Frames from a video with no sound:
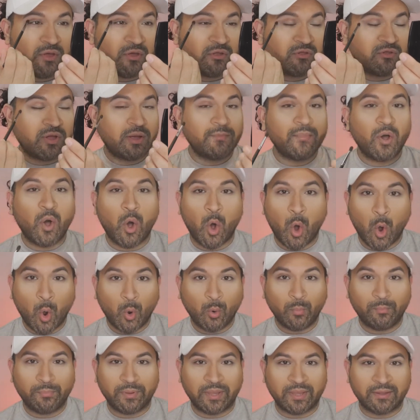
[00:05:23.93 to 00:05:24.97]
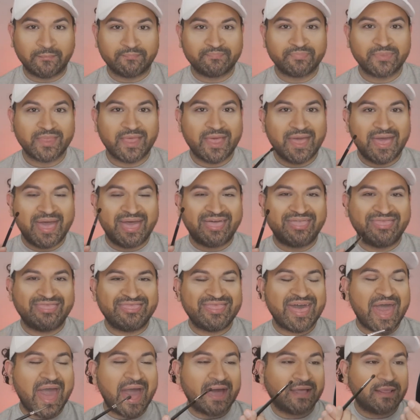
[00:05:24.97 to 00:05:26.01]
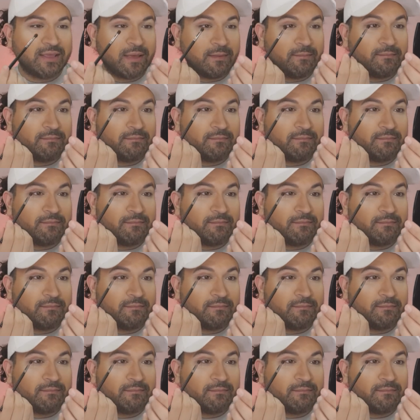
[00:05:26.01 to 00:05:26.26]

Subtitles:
So I'm hoping that